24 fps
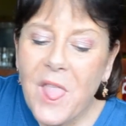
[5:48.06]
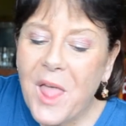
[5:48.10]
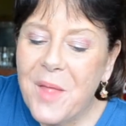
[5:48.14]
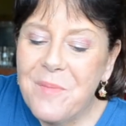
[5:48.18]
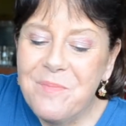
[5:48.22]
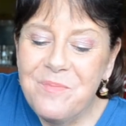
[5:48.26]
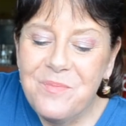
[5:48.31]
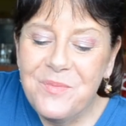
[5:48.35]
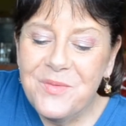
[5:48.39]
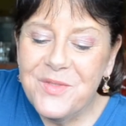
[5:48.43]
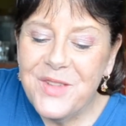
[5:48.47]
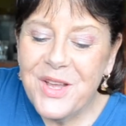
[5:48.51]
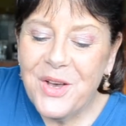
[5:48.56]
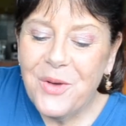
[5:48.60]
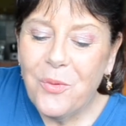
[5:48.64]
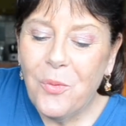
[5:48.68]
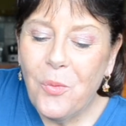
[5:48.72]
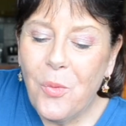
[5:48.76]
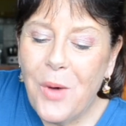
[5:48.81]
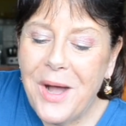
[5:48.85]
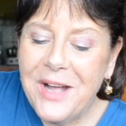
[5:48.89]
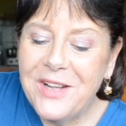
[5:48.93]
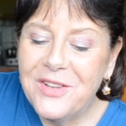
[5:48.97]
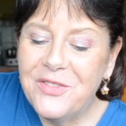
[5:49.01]
The
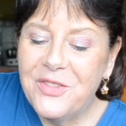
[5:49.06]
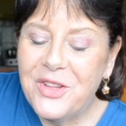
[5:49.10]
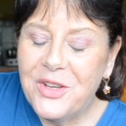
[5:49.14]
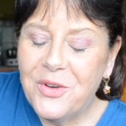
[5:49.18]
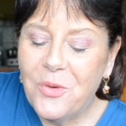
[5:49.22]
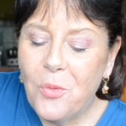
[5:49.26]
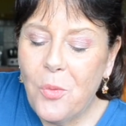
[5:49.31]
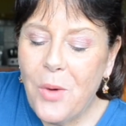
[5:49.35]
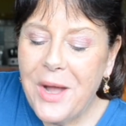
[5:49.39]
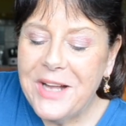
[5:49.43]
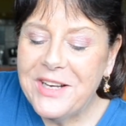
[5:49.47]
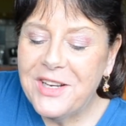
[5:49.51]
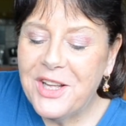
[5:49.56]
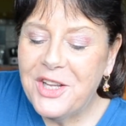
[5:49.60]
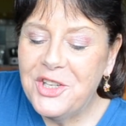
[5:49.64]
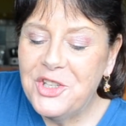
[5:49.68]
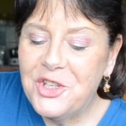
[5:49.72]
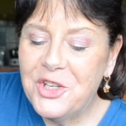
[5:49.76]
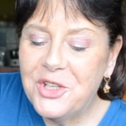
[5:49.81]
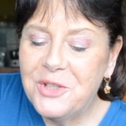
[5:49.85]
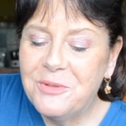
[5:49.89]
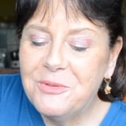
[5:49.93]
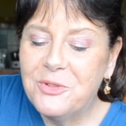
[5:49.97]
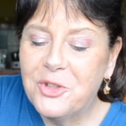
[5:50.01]
white
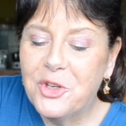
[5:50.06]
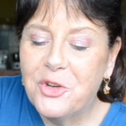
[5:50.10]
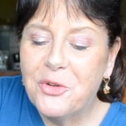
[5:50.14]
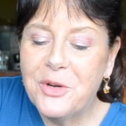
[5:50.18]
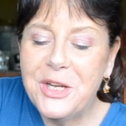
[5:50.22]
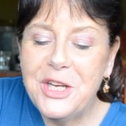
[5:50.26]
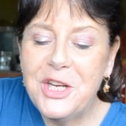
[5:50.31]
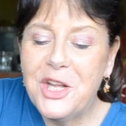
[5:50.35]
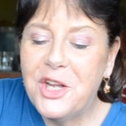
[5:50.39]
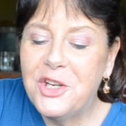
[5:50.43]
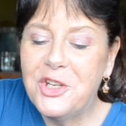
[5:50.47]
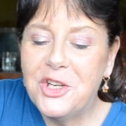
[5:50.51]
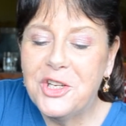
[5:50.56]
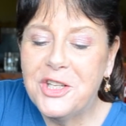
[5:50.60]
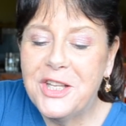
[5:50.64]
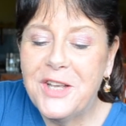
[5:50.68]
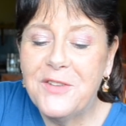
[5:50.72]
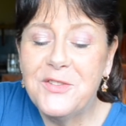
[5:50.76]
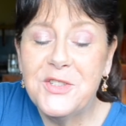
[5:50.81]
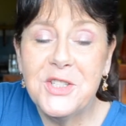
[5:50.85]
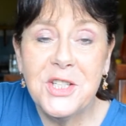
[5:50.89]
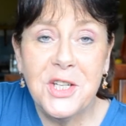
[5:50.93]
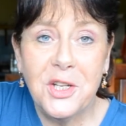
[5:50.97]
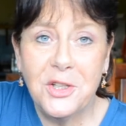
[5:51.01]
onion, the green onion
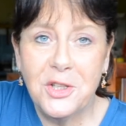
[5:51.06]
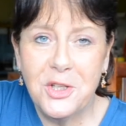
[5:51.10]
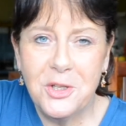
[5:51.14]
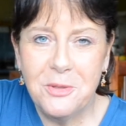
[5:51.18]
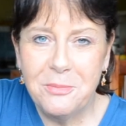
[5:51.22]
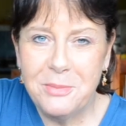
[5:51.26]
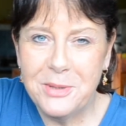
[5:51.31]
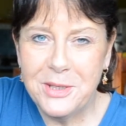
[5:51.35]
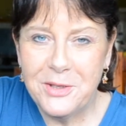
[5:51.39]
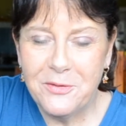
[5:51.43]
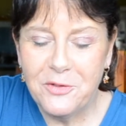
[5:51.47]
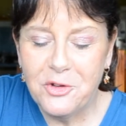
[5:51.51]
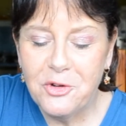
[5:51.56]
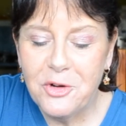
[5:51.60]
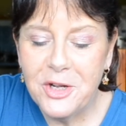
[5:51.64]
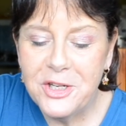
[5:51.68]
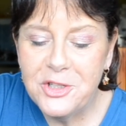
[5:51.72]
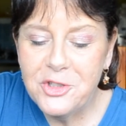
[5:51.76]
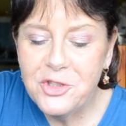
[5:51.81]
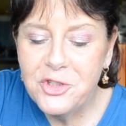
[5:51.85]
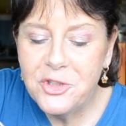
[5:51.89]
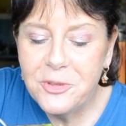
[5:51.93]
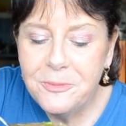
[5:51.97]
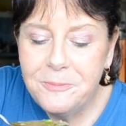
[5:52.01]
gives it a little bit of
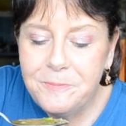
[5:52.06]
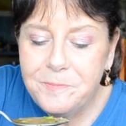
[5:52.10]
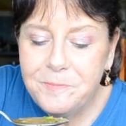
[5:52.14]
crunch.